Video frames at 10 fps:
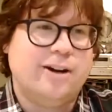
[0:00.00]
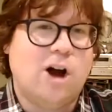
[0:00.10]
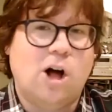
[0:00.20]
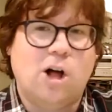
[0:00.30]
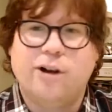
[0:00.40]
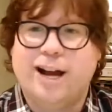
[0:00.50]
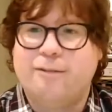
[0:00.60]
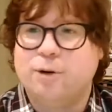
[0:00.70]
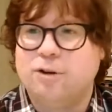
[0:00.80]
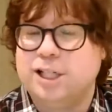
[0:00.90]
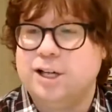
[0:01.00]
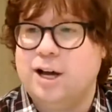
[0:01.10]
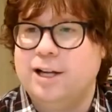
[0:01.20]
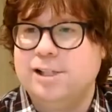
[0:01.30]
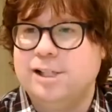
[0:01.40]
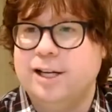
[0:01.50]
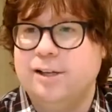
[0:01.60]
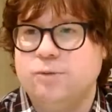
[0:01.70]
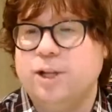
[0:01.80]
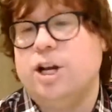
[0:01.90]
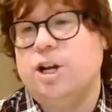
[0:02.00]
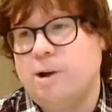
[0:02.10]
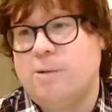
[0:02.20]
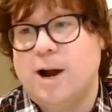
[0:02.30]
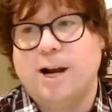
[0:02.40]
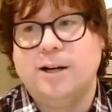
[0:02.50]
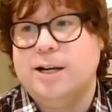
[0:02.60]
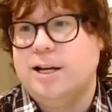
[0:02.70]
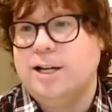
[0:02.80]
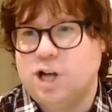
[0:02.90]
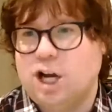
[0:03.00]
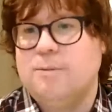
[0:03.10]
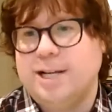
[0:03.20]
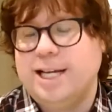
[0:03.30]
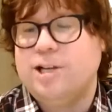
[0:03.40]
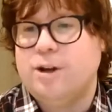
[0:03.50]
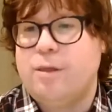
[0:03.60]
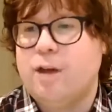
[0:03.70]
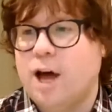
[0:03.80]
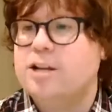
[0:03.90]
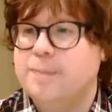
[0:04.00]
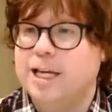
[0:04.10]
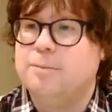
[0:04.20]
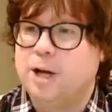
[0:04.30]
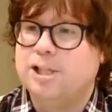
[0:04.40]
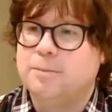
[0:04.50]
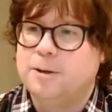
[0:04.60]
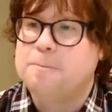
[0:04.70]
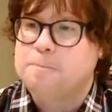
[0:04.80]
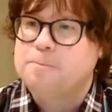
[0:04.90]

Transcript: They're all going to have pros and cons, and it's really going to require documentation and thought to make it possible.